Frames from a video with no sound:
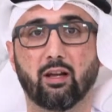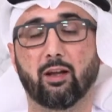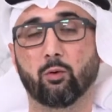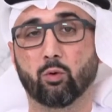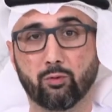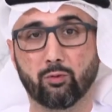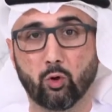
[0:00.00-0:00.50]

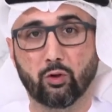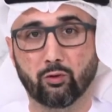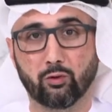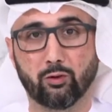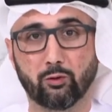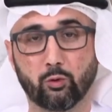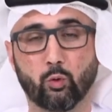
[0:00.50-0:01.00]
And we're
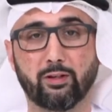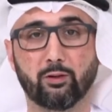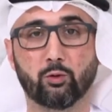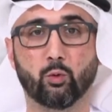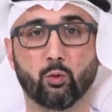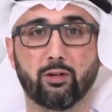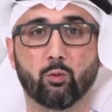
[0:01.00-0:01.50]
focused on
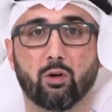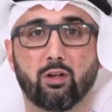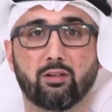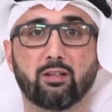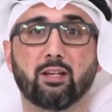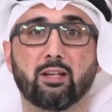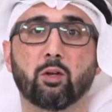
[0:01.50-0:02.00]

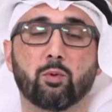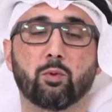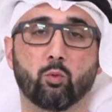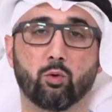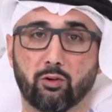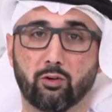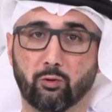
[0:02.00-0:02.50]
2021, but
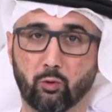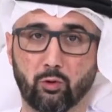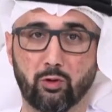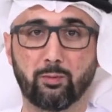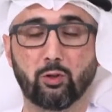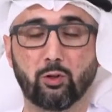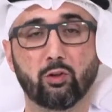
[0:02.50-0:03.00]
we're also
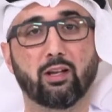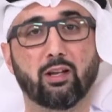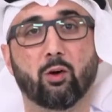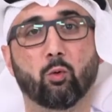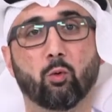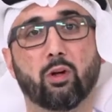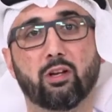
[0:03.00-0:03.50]
going to be
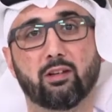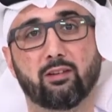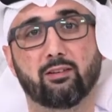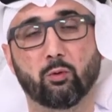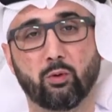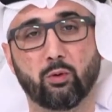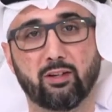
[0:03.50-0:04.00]
looking at what it
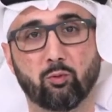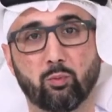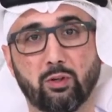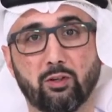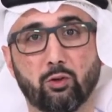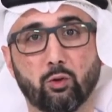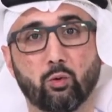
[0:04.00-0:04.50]
is that we have
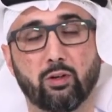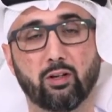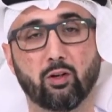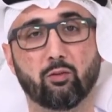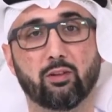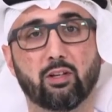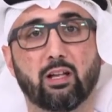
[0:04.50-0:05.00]
been
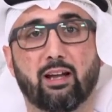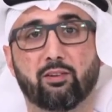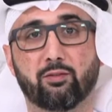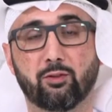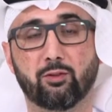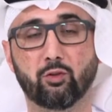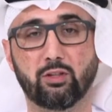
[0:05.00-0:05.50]
doing over the
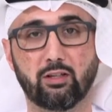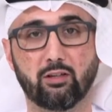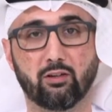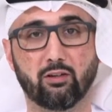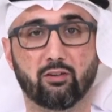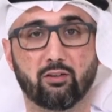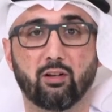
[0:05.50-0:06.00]
last few
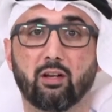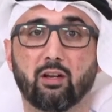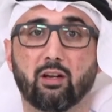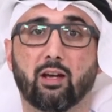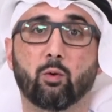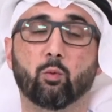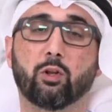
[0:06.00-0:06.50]
years
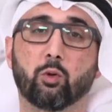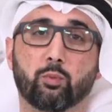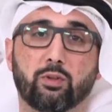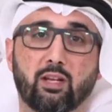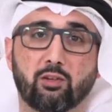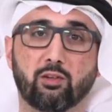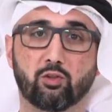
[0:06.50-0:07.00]
and what the
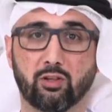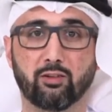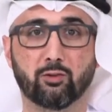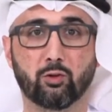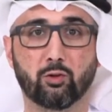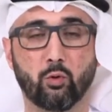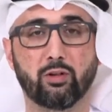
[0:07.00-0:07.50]
potential
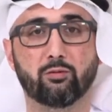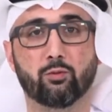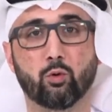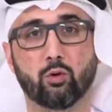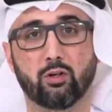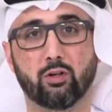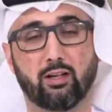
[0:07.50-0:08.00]
is going
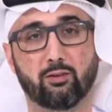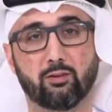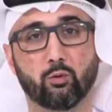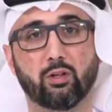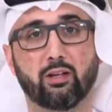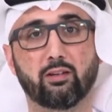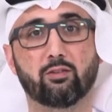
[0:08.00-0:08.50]
forward as it
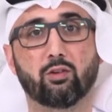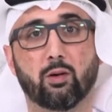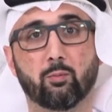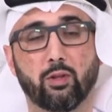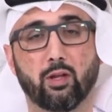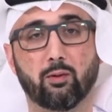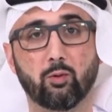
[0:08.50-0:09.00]
relates to
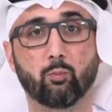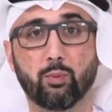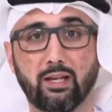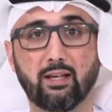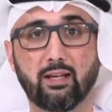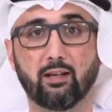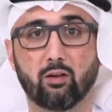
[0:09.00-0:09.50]
Abu Dhabi
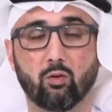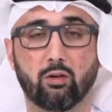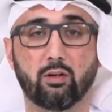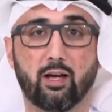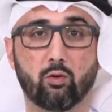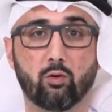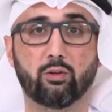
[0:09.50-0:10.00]
being
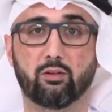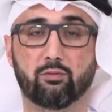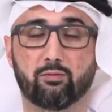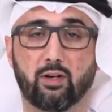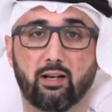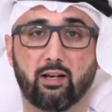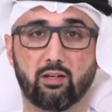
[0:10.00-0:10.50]
not only a
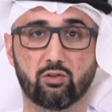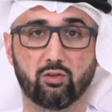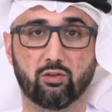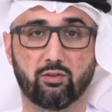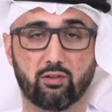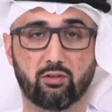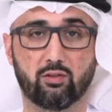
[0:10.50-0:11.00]

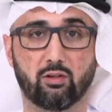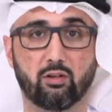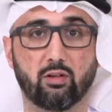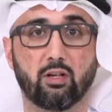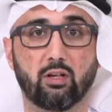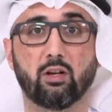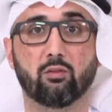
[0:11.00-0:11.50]
financial
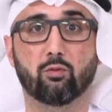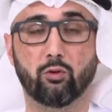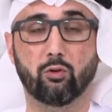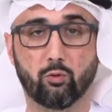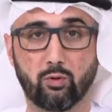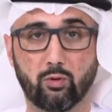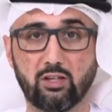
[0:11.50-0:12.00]
center
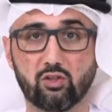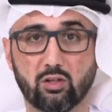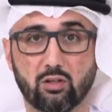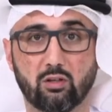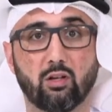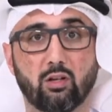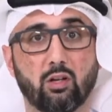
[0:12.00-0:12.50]
for the
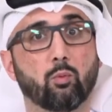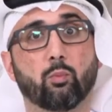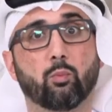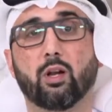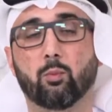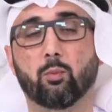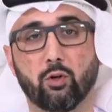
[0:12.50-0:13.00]
region,
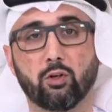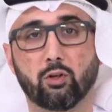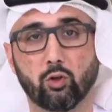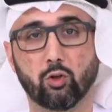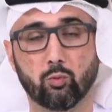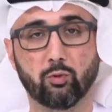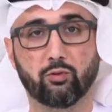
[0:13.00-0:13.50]
but up on a
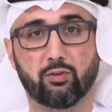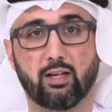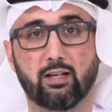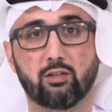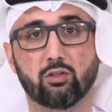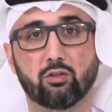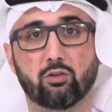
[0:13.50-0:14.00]
global
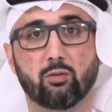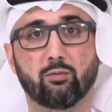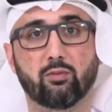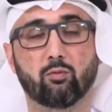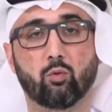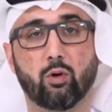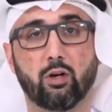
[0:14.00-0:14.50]
stage in
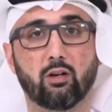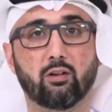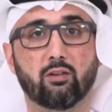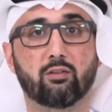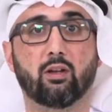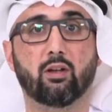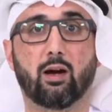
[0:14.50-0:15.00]
terms of where it
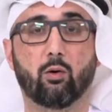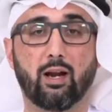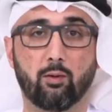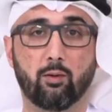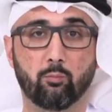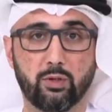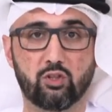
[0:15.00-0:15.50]
is our
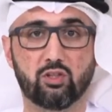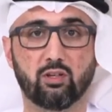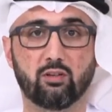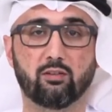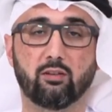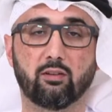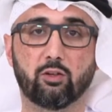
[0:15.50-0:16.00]

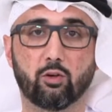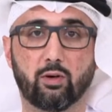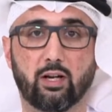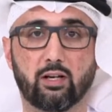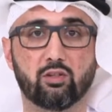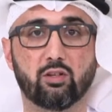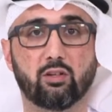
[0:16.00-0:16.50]
ambitions and the
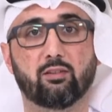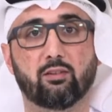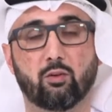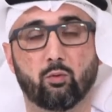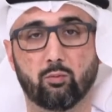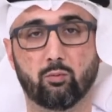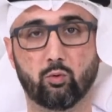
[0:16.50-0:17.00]
direction is
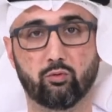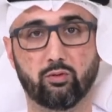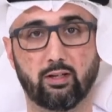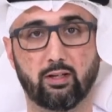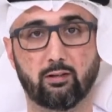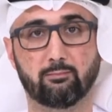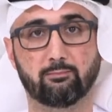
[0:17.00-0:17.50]
that we're
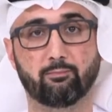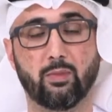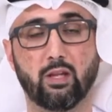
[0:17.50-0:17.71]
moving in.